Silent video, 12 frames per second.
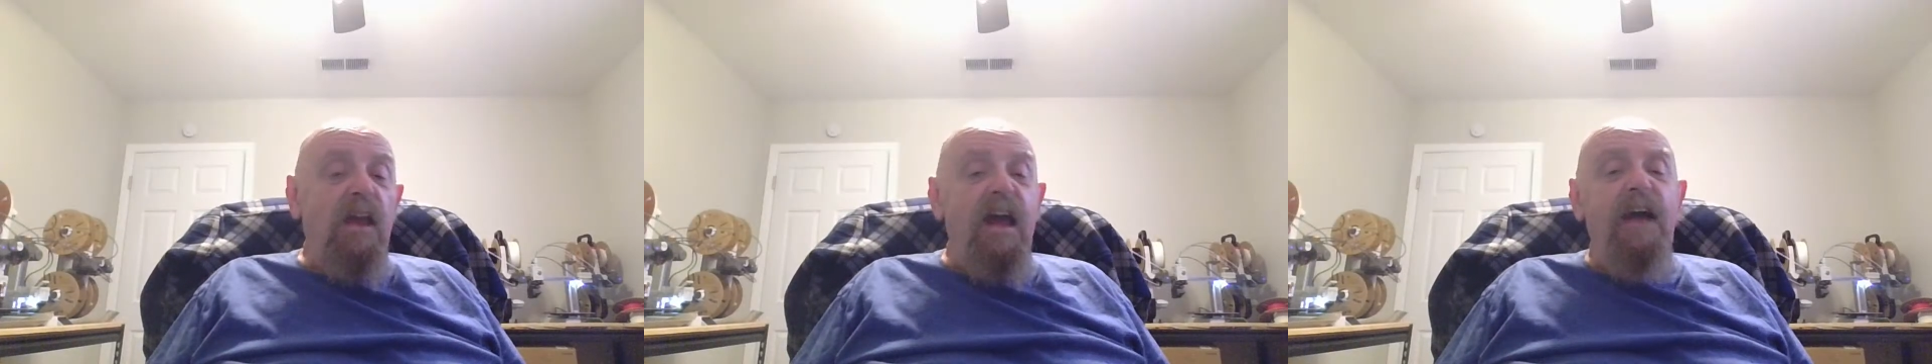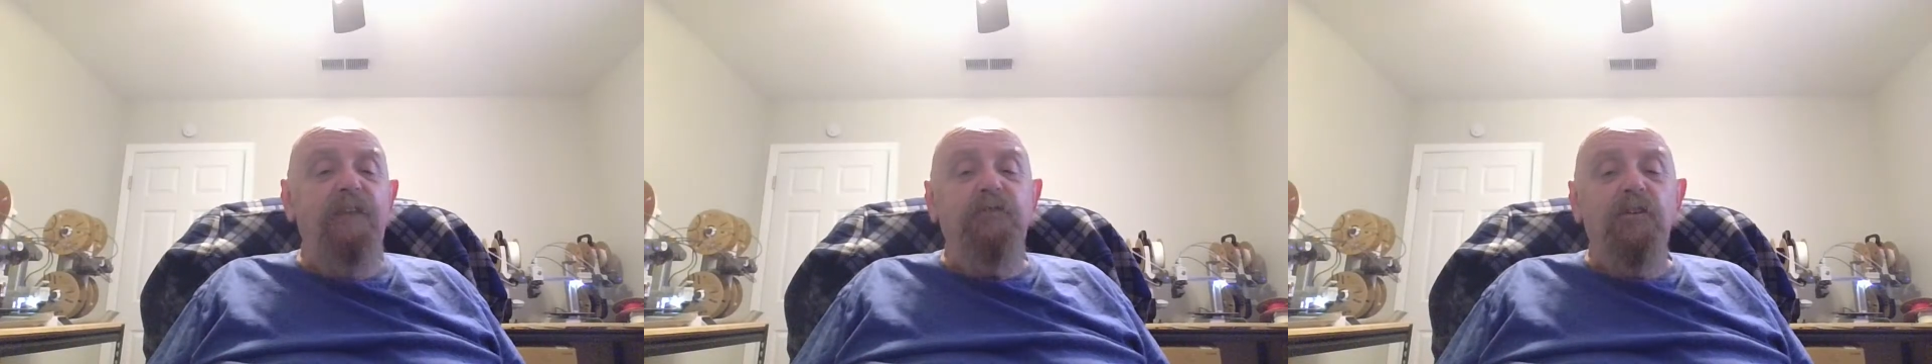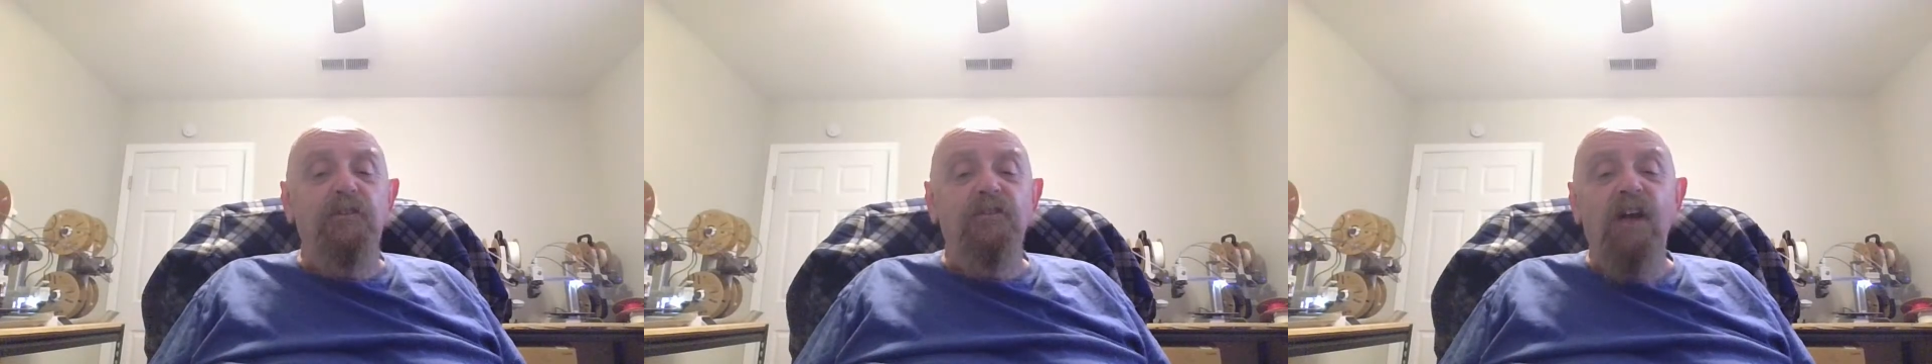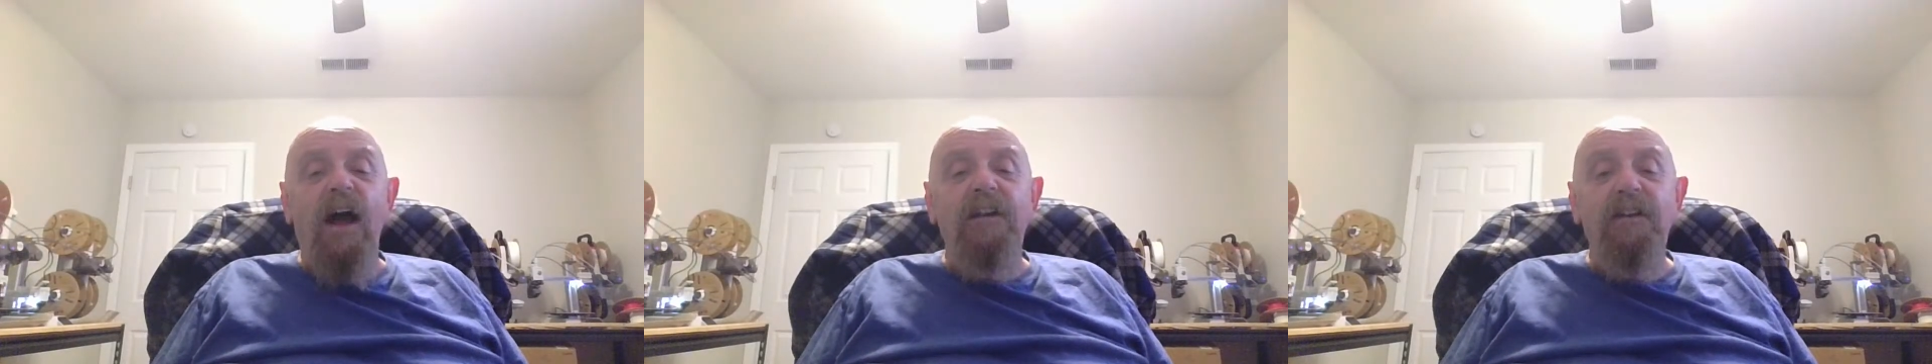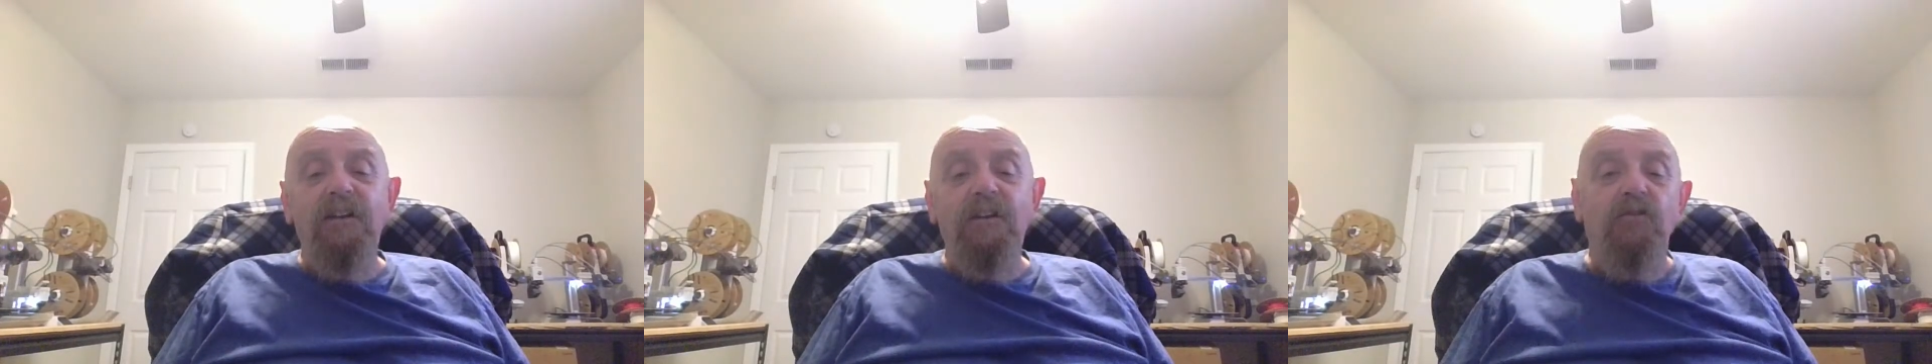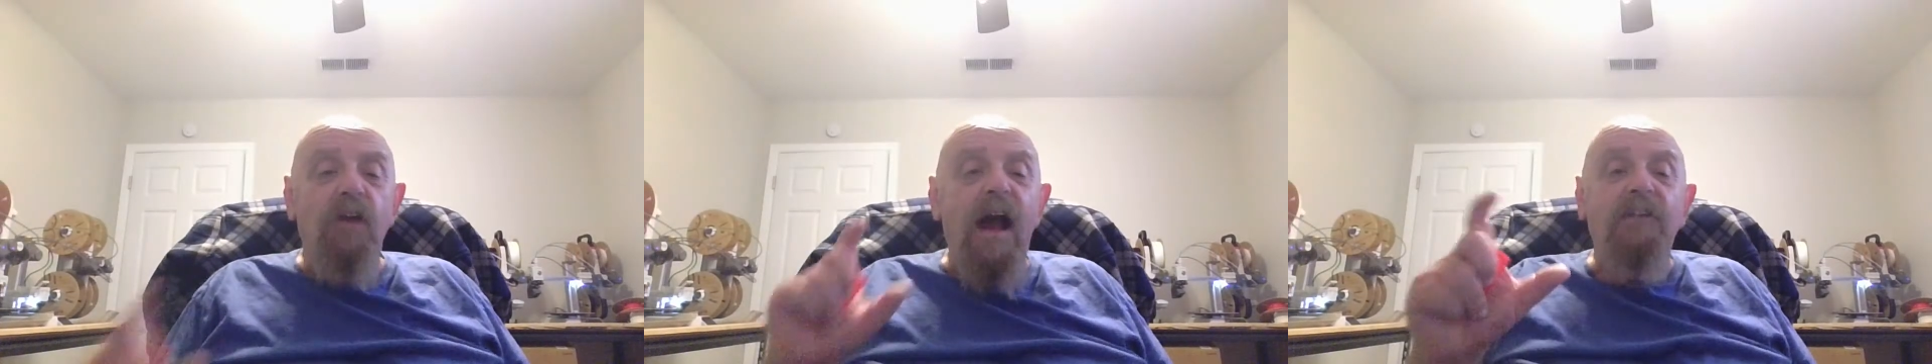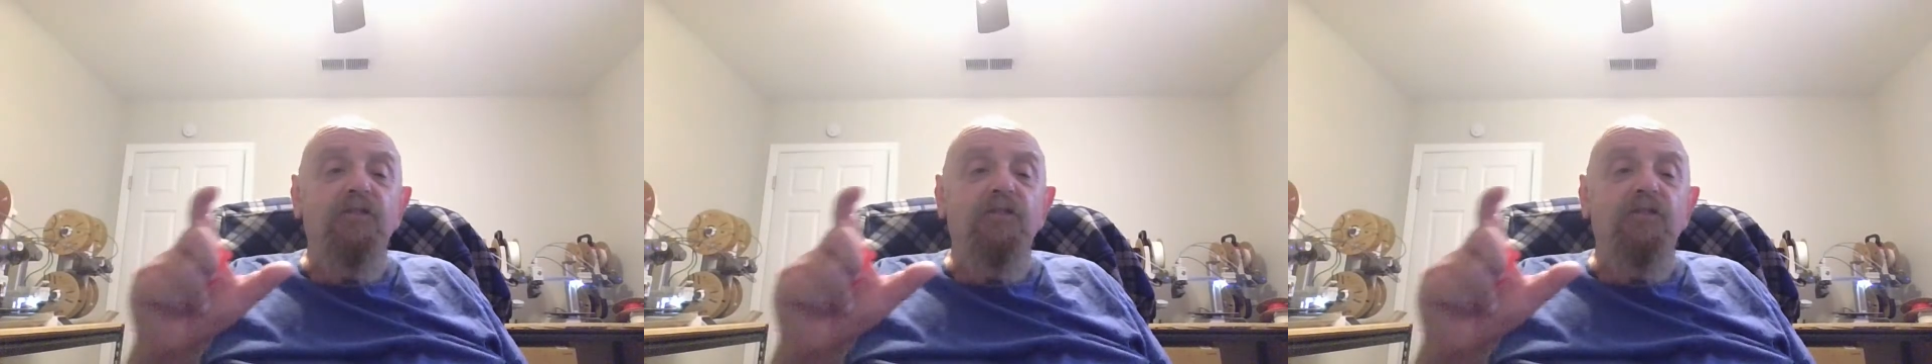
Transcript: after designing the track